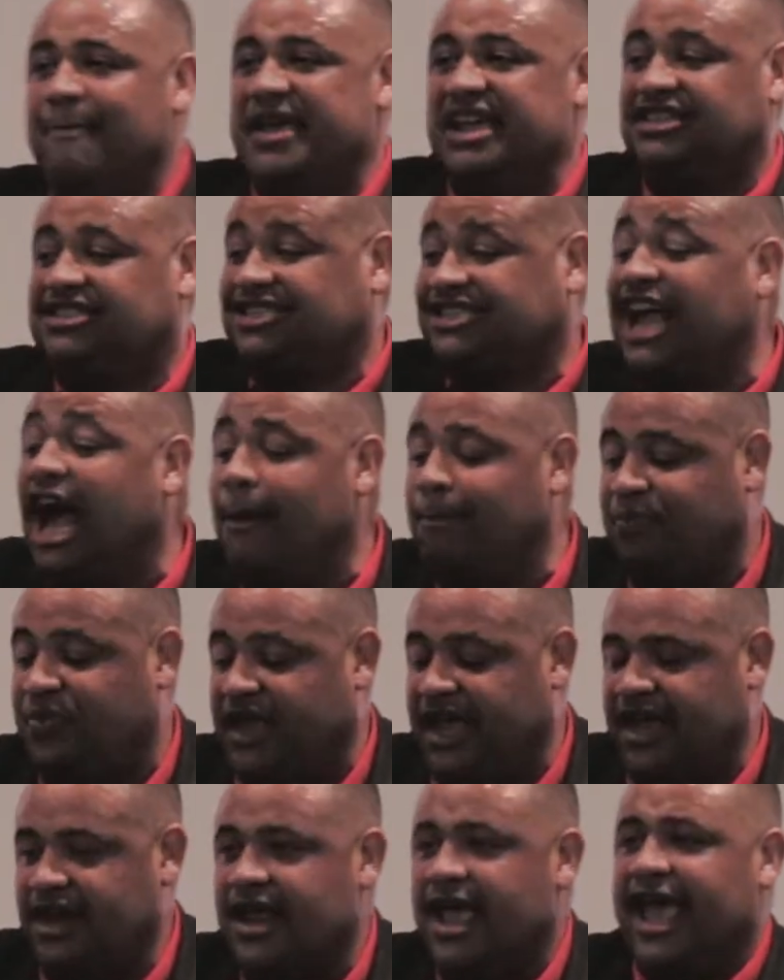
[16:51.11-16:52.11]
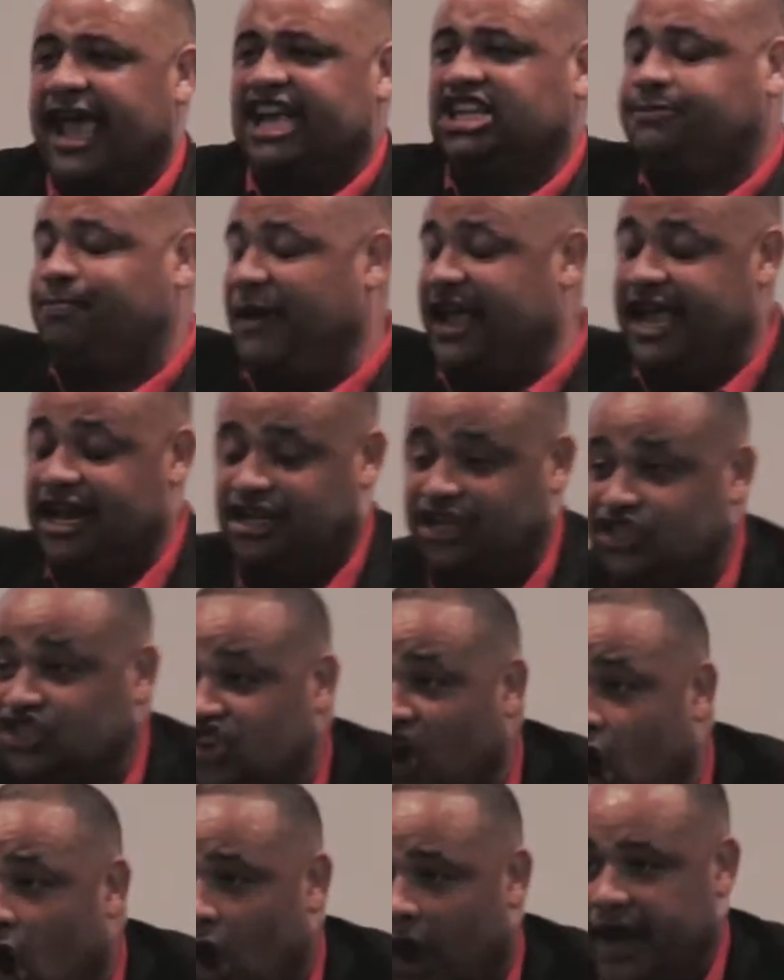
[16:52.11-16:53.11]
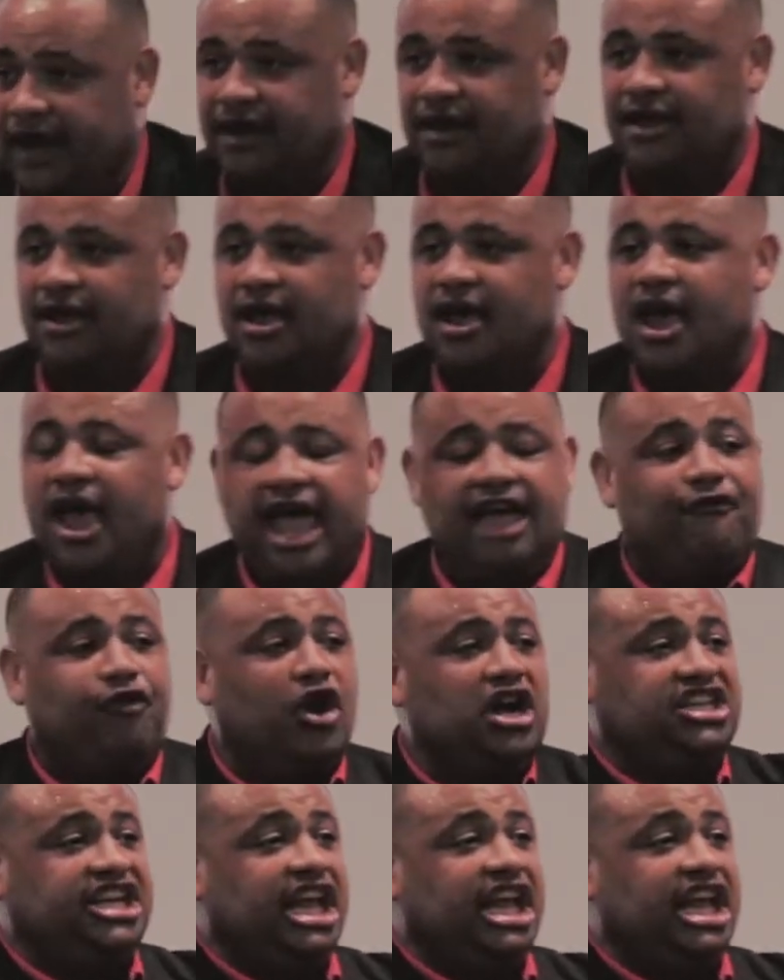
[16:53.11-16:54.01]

means something is being destroyed. If we're